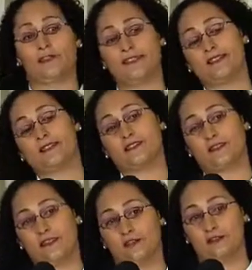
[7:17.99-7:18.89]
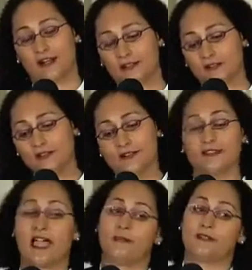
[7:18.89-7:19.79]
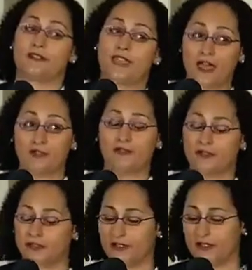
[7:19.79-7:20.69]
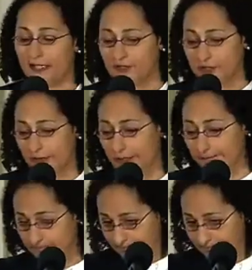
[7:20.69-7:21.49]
And this isn't theoretical. This has happened in California and elsewhere.